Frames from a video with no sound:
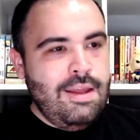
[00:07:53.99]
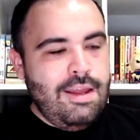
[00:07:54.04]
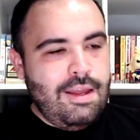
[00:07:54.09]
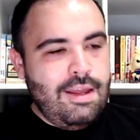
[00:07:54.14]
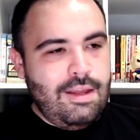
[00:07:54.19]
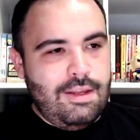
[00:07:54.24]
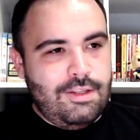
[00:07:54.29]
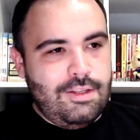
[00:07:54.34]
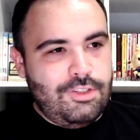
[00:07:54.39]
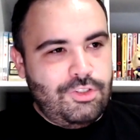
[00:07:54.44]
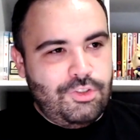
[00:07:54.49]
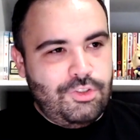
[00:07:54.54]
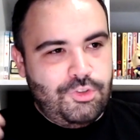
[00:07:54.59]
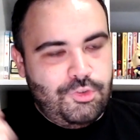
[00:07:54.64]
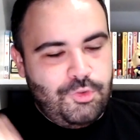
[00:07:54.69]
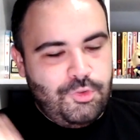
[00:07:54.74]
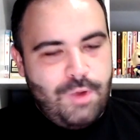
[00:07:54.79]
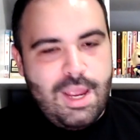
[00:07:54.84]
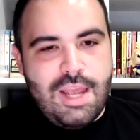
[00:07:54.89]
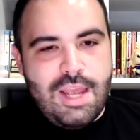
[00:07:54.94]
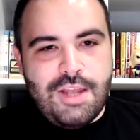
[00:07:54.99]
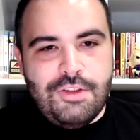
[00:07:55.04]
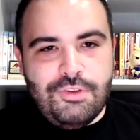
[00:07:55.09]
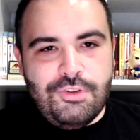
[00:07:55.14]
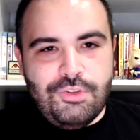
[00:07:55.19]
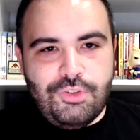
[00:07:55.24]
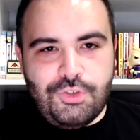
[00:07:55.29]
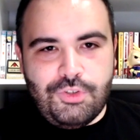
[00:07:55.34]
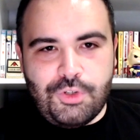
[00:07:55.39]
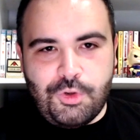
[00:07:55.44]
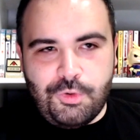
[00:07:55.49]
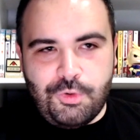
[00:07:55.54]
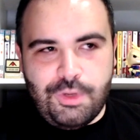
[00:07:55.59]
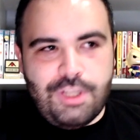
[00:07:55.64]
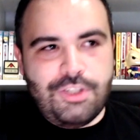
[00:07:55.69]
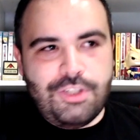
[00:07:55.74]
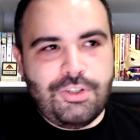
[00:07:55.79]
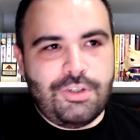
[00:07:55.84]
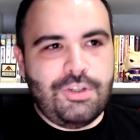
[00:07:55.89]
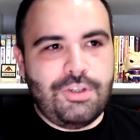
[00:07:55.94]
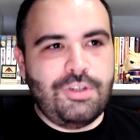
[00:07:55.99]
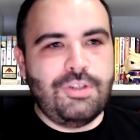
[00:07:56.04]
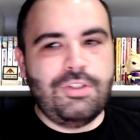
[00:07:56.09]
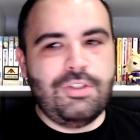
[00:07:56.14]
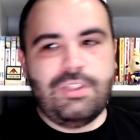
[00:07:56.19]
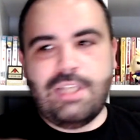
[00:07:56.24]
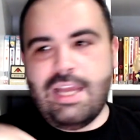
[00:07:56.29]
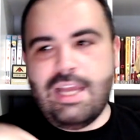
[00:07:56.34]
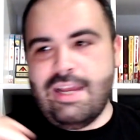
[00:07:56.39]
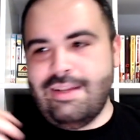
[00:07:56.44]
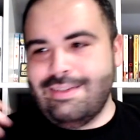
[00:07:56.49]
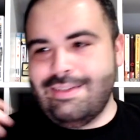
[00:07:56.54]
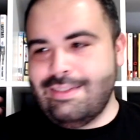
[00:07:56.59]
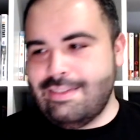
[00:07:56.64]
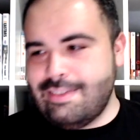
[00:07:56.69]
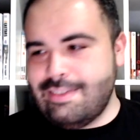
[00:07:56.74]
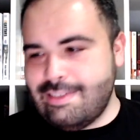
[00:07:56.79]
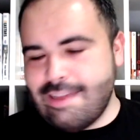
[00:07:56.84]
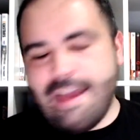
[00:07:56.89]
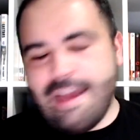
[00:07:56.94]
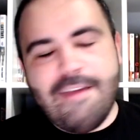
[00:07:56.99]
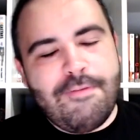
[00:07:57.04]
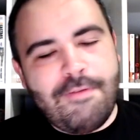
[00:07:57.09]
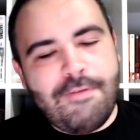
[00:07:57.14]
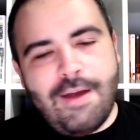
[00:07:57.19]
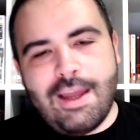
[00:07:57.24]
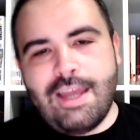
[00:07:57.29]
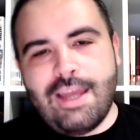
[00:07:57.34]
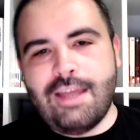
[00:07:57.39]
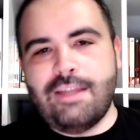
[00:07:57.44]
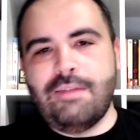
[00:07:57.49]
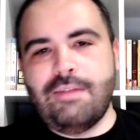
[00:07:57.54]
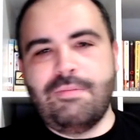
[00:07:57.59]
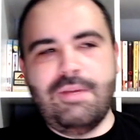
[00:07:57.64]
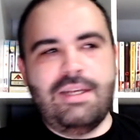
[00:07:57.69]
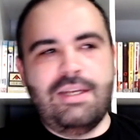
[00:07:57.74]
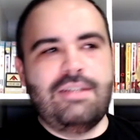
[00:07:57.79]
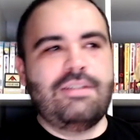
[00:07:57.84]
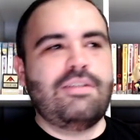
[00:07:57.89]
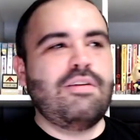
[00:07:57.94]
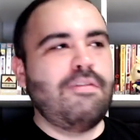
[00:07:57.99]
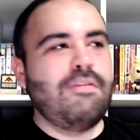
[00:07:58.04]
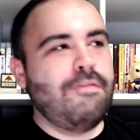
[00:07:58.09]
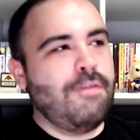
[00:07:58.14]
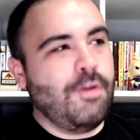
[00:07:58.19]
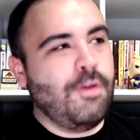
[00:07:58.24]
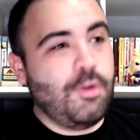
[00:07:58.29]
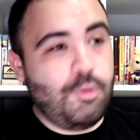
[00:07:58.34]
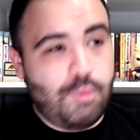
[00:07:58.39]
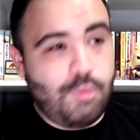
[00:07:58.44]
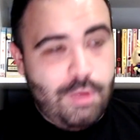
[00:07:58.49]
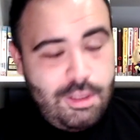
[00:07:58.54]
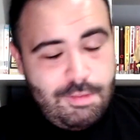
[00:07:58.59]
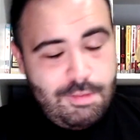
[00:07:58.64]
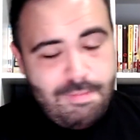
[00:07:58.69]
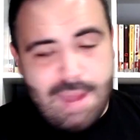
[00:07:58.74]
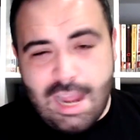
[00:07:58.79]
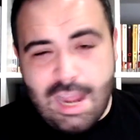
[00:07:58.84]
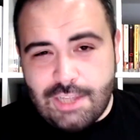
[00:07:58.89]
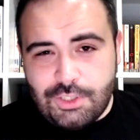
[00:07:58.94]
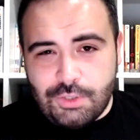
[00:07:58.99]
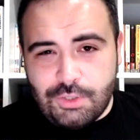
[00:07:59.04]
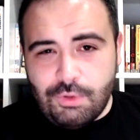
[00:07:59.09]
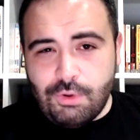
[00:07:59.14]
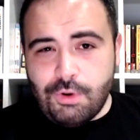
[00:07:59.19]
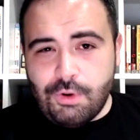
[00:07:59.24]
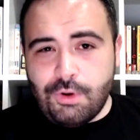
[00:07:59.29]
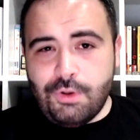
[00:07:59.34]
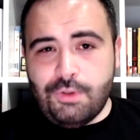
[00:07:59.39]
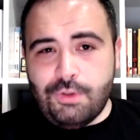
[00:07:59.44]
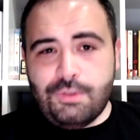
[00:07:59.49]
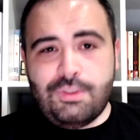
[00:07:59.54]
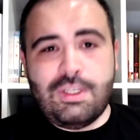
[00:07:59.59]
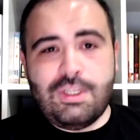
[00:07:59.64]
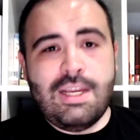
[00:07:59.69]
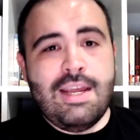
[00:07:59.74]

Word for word: uh, strange creatures and sci-fi elements filled with magical girls.